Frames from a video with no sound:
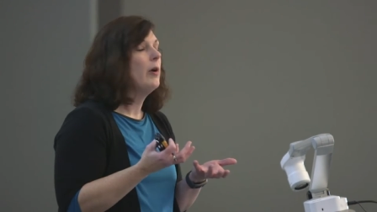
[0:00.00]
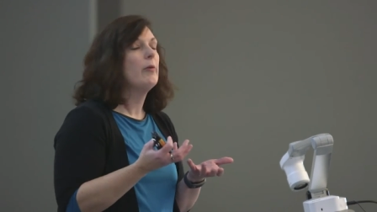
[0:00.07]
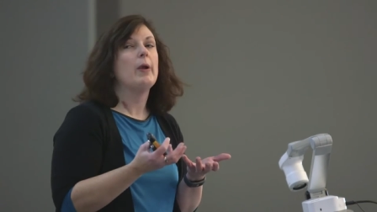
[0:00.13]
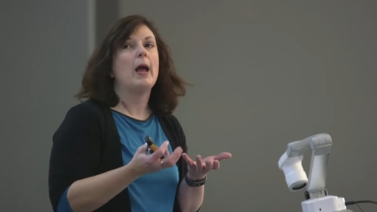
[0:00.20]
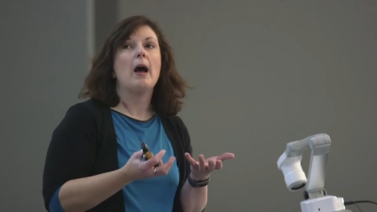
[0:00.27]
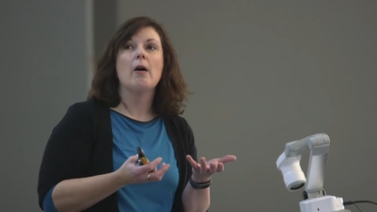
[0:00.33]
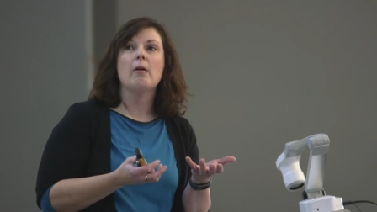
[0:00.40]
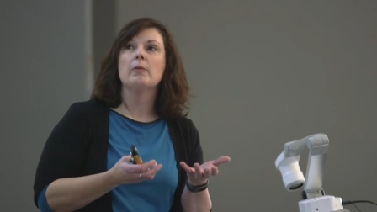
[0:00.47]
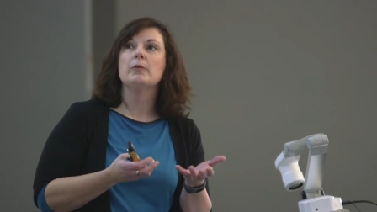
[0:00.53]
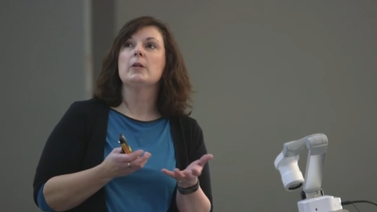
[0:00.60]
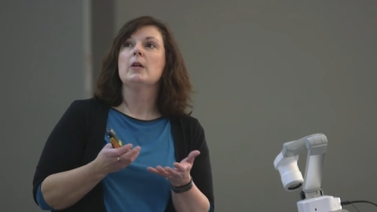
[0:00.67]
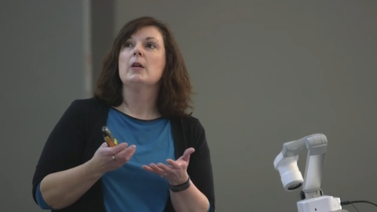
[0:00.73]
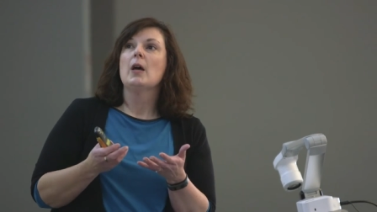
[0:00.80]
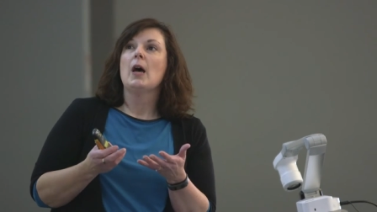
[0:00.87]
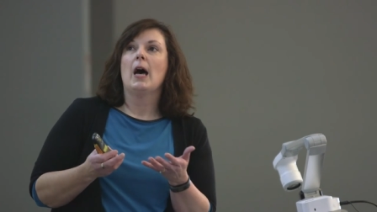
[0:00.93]
And so I feel
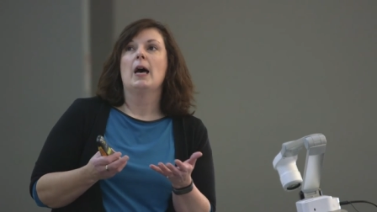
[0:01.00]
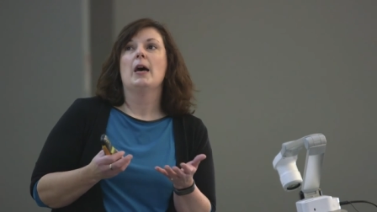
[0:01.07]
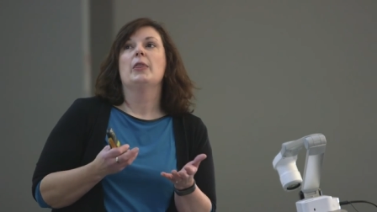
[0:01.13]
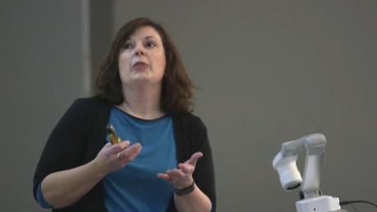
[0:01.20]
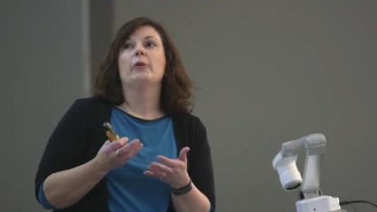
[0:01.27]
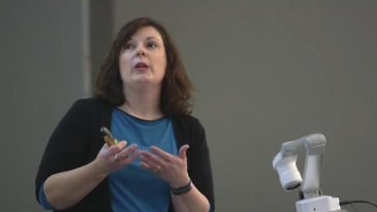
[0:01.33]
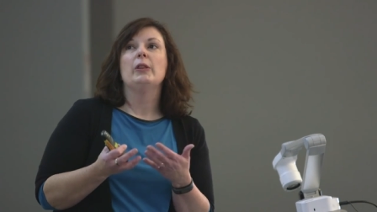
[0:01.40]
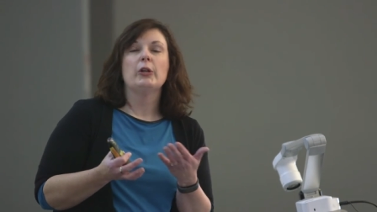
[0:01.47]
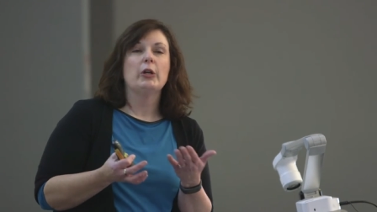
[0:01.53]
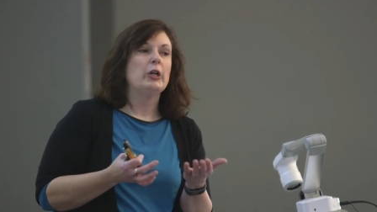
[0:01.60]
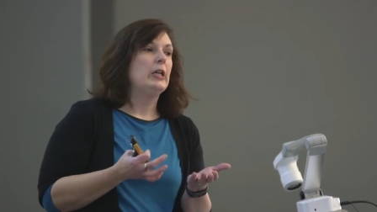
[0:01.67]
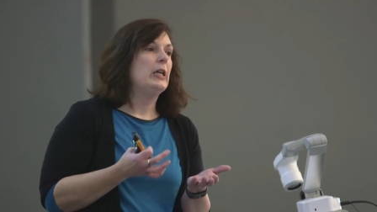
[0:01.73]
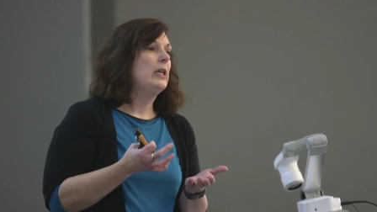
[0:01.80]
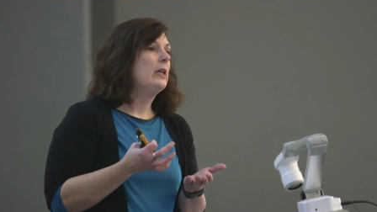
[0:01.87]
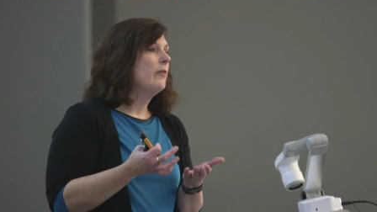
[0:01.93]
responsible for
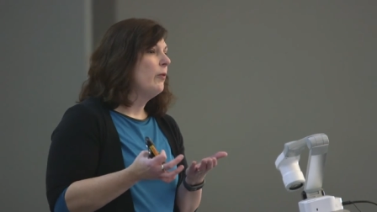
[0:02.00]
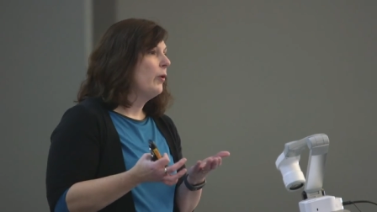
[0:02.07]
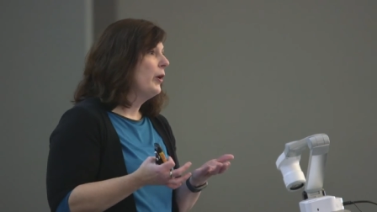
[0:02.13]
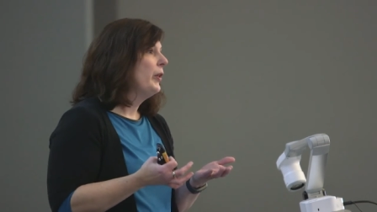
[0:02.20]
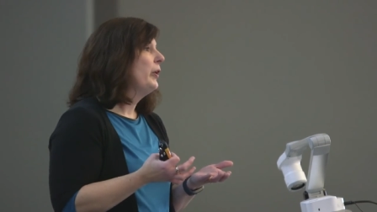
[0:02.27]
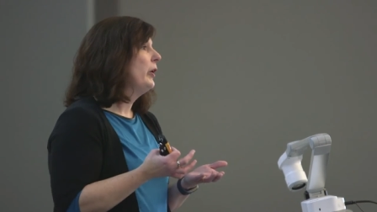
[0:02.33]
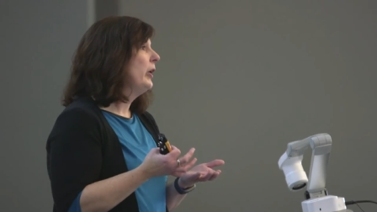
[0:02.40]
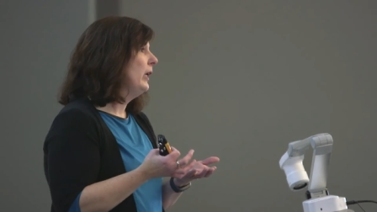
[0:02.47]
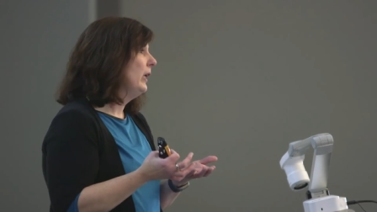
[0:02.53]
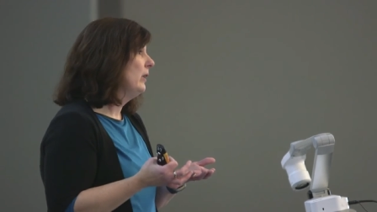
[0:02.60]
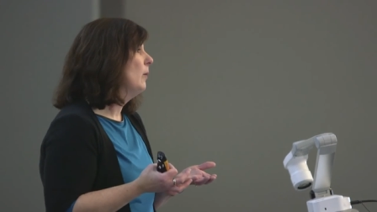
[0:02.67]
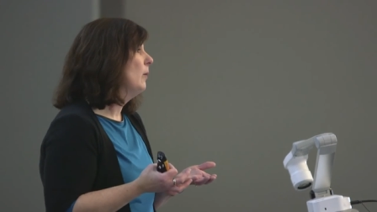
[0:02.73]
taking a role.